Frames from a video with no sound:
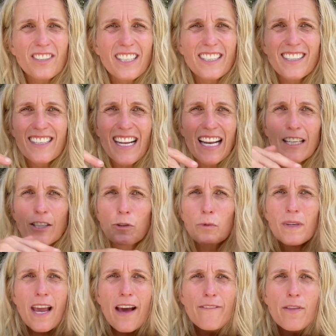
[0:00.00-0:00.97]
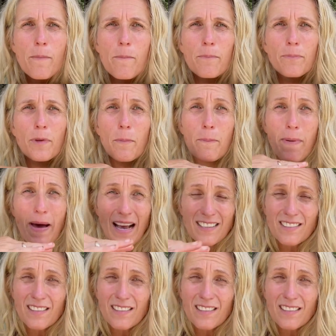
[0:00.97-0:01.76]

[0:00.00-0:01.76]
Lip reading: In the Netherlands, we have the best